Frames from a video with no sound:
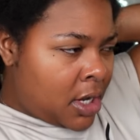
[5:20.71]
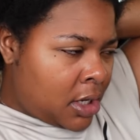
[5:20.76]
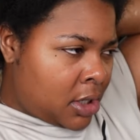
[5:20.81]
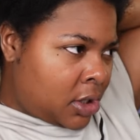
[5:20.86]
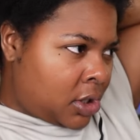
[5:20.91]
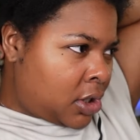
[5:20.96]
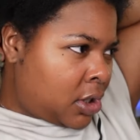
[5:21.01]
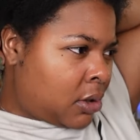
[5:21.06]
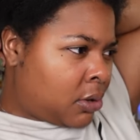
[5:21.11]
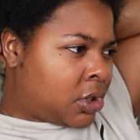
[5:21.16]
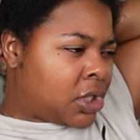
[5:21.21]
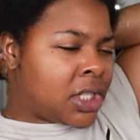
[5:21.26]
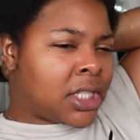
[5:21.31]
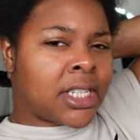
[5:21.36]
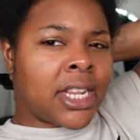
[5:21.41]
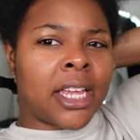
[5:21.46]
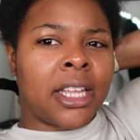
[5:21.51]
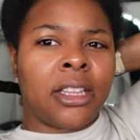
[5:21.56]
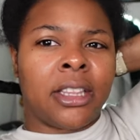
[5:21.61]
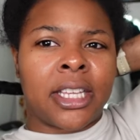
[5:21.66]
So just
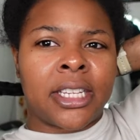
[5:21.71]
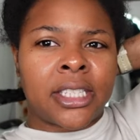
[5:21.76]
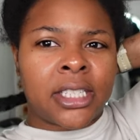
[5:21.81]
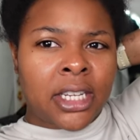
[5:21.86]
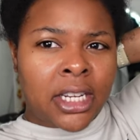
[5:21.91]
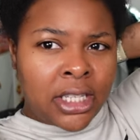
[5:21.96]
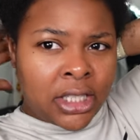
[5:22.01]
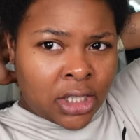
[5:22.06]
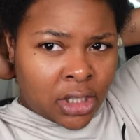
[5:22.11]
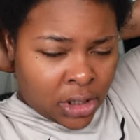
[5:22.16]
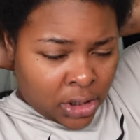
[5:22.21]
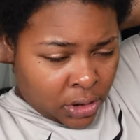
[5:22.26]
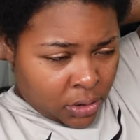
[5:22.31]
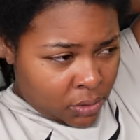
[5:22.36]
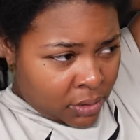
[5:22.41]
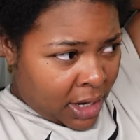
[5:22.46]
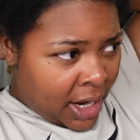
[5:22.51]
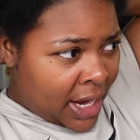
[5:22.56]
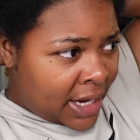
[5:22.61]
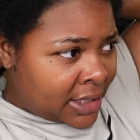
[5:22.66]
like listening to you
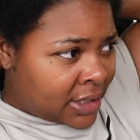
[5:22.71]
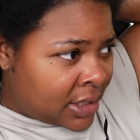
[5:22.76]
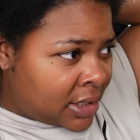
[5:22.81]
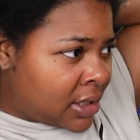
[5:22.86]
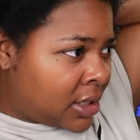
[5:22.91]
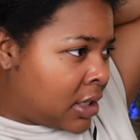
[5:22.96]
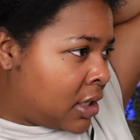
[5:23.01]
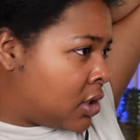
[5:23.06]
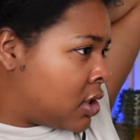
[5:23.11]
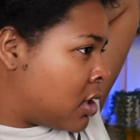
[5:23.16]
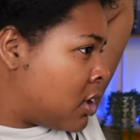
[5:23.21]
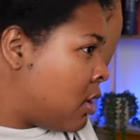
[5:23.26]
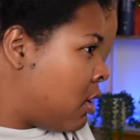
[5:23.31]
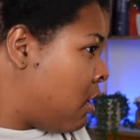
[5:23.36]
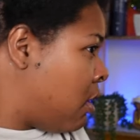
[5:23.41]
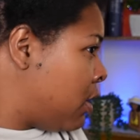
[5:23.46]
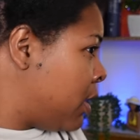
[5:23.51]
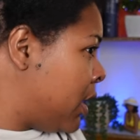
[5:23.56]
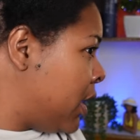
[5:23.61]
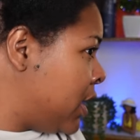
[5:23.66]
guys, listening to the
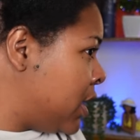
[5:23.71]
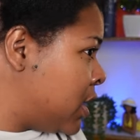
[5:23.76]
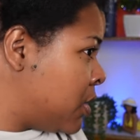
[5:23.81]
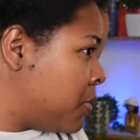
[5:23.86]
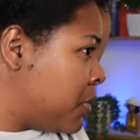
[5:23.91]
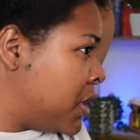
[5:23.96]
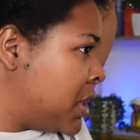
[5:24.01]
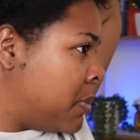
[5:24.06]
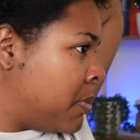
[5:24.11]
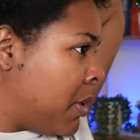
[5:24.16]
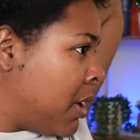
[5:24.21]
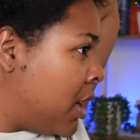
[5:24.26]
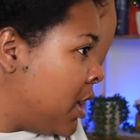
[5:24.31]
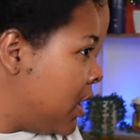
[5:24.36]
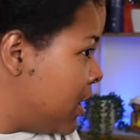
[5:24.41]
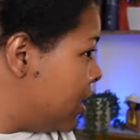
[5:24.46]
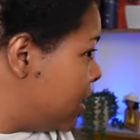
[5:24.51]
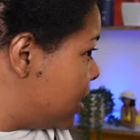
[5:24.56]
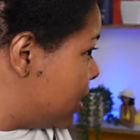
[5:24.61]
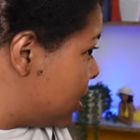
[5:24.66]
audience
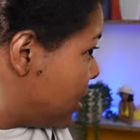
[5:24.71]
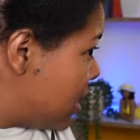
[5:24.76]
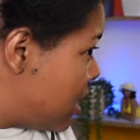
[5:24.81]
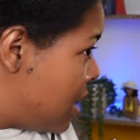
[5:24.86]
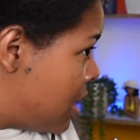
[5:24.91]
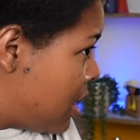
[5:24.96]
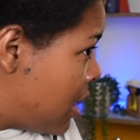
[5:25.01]
response.